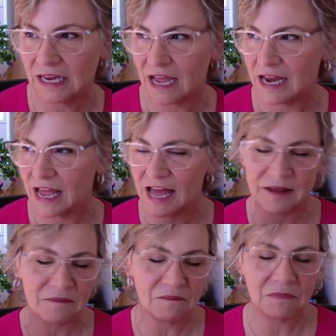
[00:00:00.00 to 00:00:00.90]
and I'd had
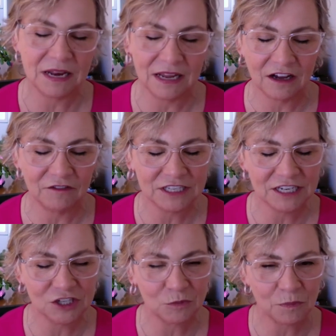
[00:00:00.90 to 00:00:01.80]
a money
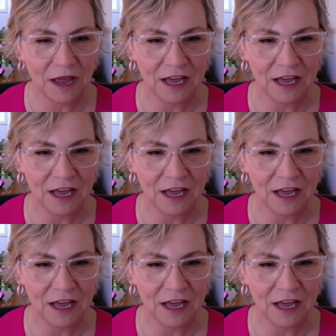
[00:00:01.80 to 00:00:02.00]
conversation with my